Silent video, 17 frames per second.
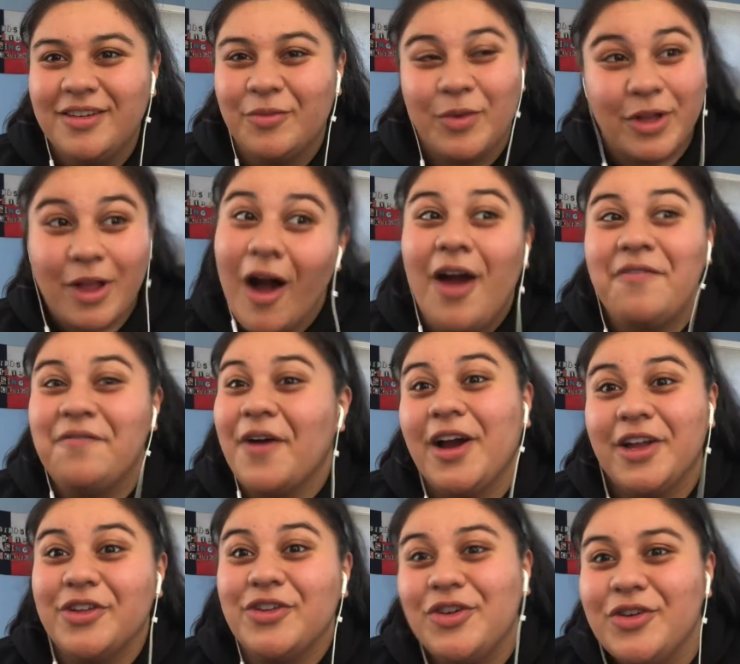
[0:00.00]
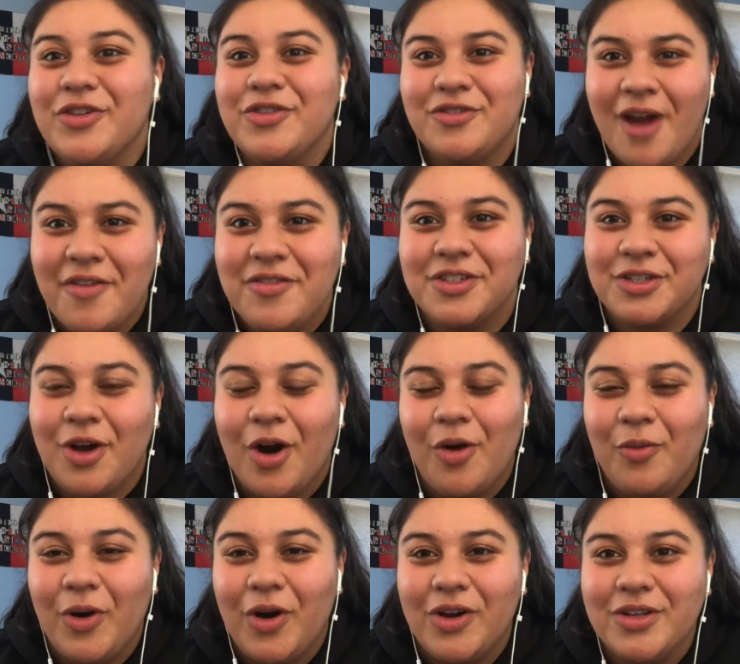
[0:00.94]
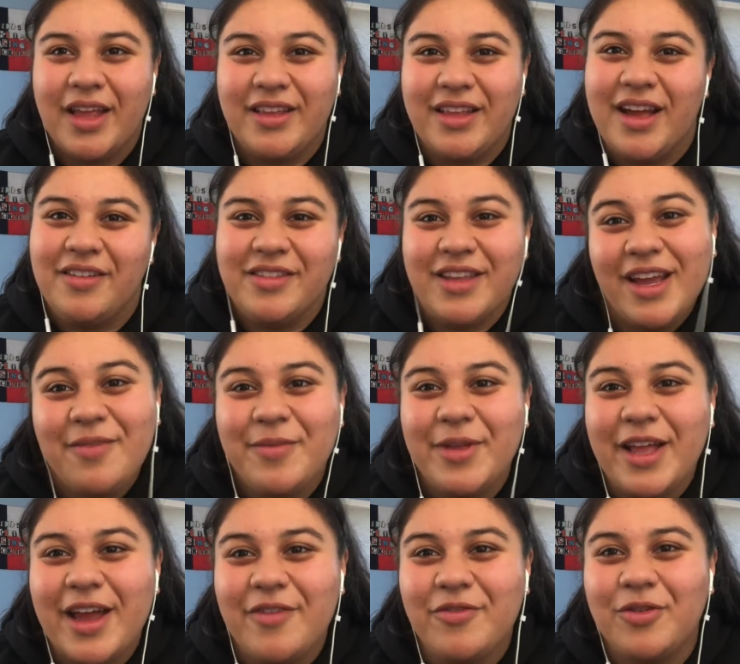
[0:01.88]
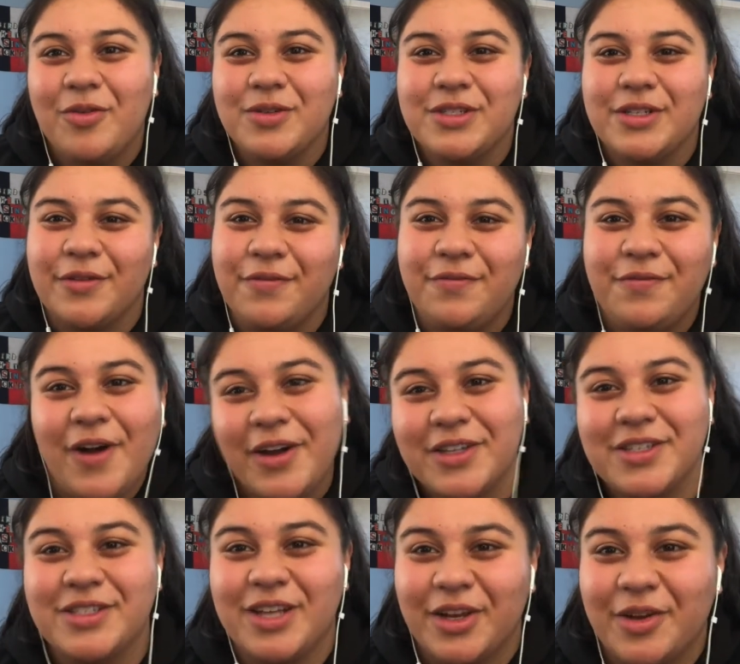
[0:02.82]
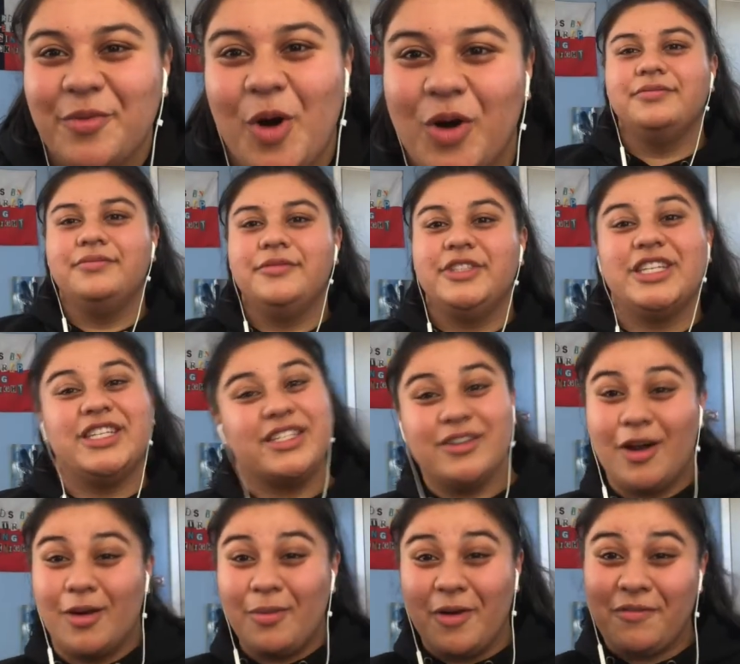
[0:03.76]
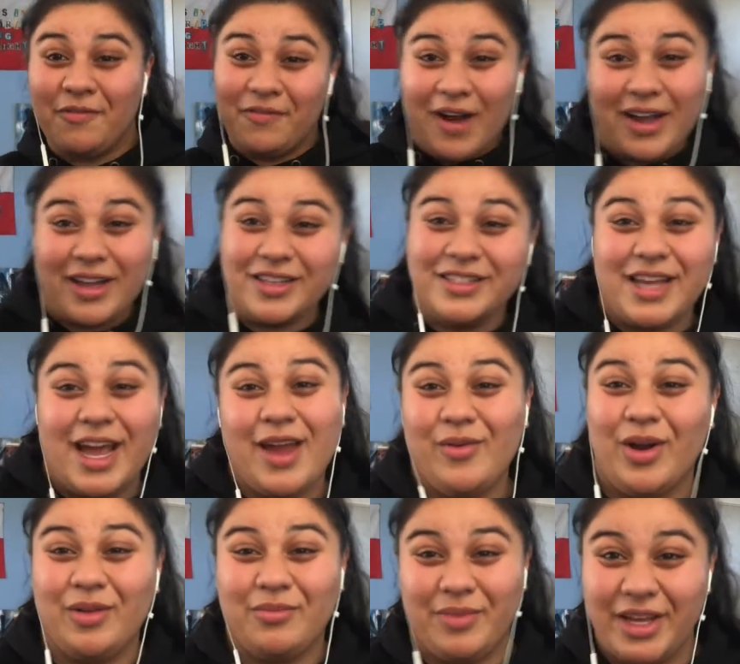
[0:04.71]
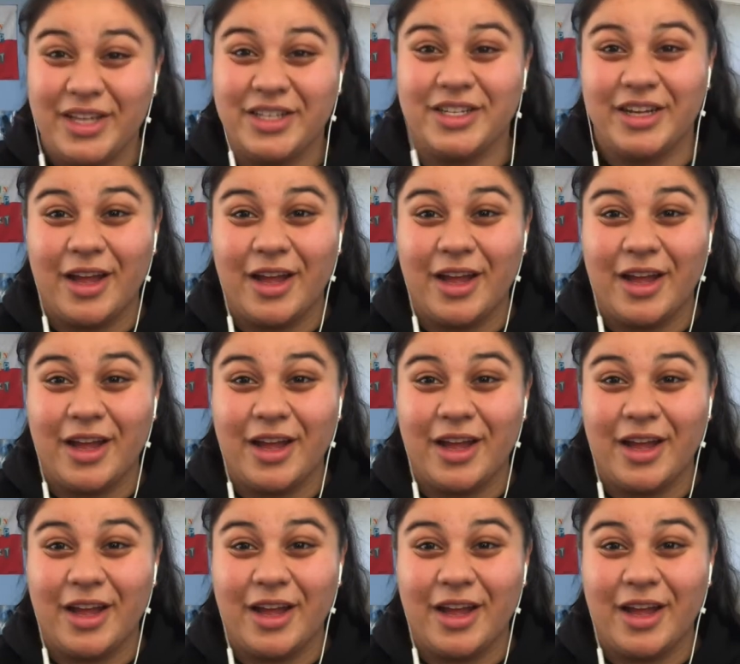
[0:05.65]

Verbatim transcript: when I fucking knew who Travis Scott was. Now, next minute, everyone wants to fucking suck him off. Just know I'm a fucking day one bitch.